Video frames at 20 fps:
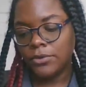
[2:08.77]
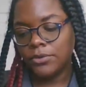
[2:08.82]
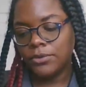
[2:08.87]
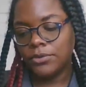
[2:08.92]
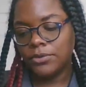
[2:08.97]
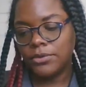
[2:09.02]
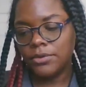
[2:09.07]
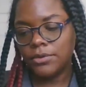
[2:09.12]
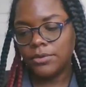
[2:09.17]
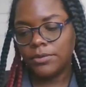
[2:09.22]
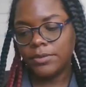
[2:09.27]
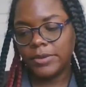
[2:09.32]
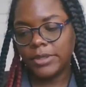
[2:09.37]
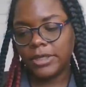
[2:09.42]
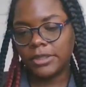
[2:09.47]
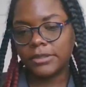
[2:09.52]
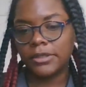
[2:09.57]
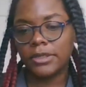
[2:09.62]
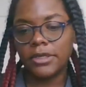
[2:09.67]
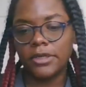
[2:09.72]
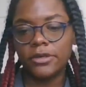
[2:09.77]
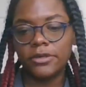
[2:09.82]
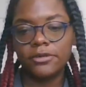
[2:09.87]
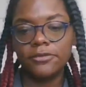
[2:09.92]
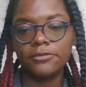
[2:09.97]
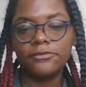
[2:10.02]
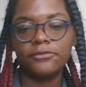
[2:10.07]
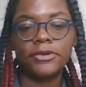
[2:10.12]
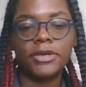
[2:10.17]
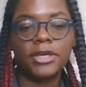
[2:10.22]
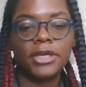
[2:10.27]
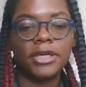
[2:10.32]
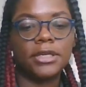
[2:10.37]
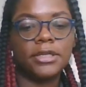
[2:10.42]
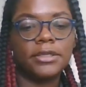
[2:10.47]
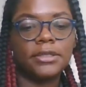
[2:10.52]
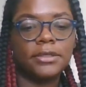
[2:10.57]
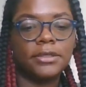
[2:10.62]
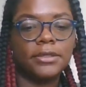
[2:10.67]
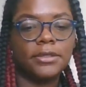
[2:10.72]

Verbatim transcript: Ooh, we got the Hierophant.